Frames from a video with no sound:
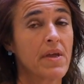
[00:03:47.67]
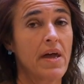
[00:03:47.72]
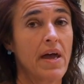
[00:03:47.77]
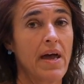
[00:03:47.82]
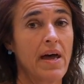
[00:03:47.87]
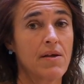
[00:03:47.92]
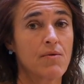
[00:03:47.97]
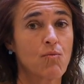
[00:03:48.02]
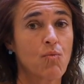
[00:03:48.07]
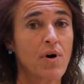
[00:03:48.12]

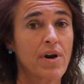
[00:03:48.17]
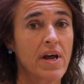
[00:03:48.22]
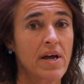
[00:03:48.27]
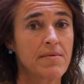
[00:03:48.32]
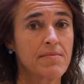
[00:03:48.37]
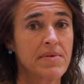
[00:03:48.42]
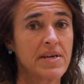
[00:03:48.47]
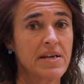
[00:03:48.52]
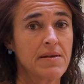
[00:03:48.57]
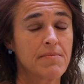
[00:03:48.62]
And what I
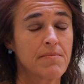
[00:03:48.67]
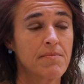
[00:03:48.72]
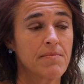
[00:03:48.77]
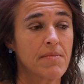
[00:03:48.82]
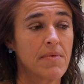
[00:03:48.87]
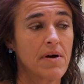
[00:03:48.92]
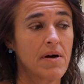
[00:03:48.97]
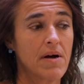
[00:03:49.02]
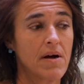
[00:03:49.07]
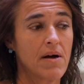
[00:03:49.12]
mean,
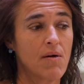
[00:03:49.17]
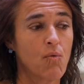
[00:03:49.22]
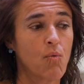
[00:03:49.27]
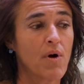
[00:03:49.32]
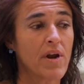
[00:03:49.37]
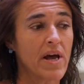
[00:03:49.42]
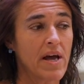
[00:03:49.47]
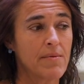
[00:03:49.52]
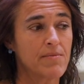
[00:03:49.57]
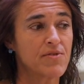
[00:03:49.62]

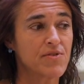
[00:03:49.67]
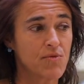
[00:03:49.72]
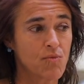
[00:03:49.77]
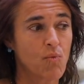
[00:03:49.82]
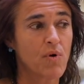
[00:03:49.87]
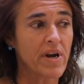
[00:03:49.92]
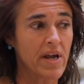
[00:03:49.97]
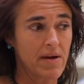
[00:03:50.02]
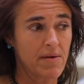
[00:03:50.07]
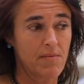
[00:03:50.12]
what I'm
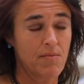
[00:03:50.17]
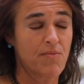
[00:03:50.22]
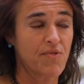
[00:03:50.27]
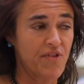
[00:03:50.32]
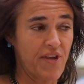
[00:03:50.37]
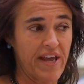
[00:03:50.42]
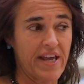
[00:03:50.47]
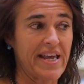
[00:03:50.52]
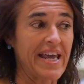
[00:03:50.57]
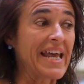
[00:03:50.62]
when I'm
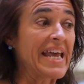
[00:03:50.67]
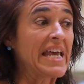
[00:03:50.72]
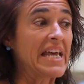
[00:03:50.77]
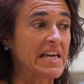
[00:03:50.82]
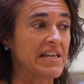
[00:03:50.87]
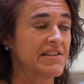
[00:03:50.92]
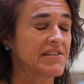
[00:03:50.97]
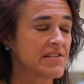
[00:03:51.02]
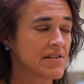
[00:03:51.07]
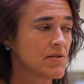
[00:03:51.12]
saying
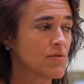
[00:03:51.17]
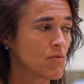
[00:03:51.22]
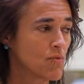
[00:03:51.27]
it,